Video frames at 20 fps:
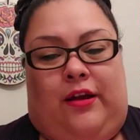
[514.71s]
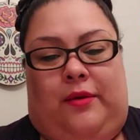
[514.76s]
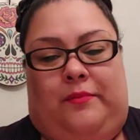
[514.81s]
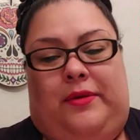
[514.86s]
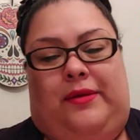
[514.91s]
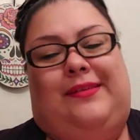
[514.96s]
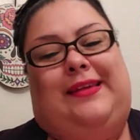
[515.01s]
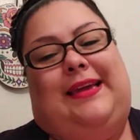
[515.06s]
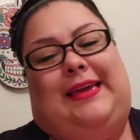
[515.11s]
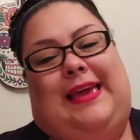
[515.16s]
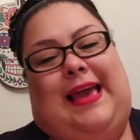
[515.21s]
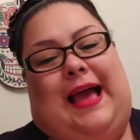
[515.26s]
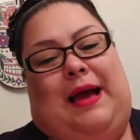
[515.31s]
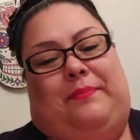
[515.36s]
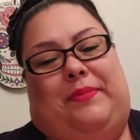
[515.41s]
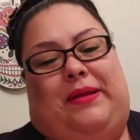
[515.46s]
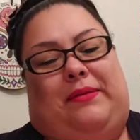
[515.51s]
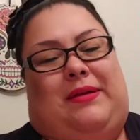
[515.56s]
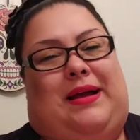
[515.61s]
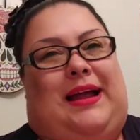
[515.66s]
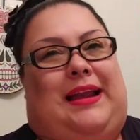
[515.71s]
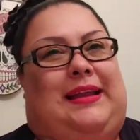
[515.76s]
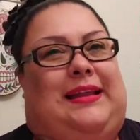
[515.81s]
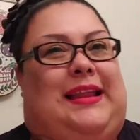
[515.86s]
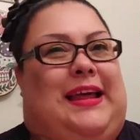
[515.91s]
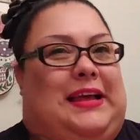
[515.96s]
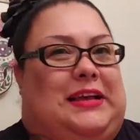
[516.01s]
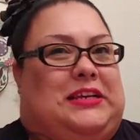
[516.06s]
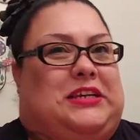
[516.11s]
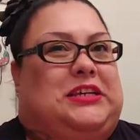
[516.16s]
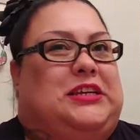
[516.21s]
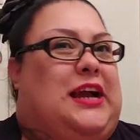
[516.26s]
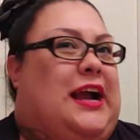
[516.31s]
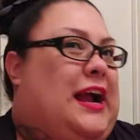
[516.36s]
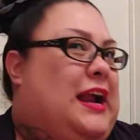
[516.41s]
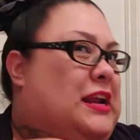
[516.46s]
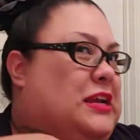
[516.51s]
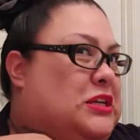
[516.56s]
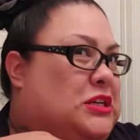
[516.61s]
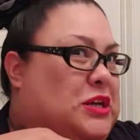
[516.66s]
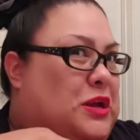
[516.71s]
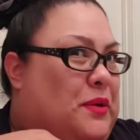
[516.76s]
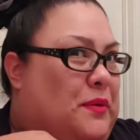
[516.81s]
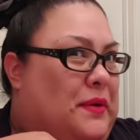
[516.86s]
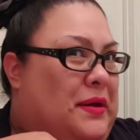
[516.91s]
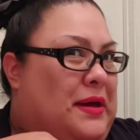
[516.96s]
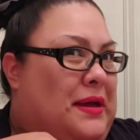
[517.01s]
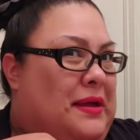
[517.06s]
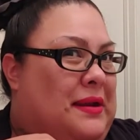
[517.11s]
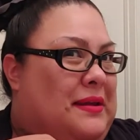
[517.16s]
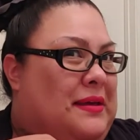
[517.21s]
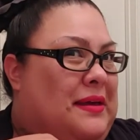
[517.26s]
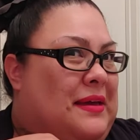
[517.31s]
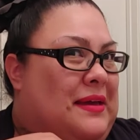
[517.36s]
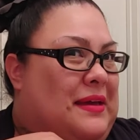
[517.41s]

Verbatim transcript: I'm like, yeah, but I'm kind of like shy to show it.